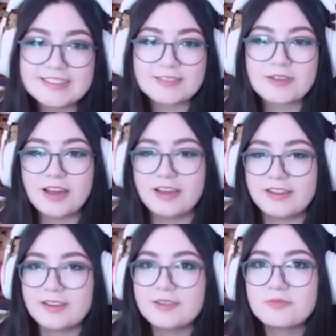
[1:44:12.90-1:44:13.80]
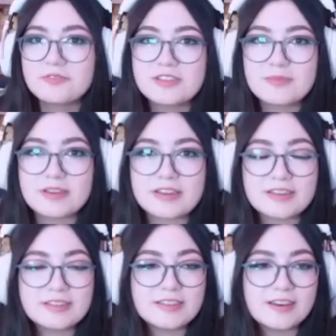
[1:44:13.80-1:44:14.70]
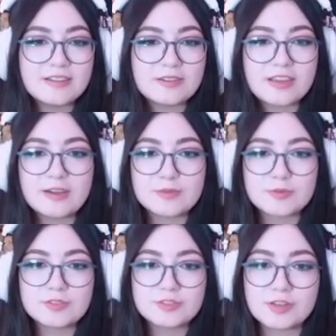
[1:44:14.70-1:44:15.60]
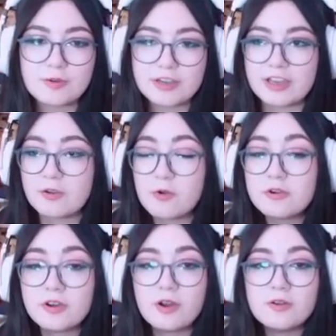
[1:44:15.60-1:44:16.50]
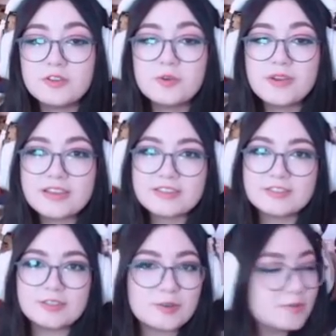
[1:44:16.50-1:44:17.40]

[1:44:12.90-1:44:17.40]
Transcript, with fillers: It's okay. Hopefully my other camera will start working. Or, oh, you know what I could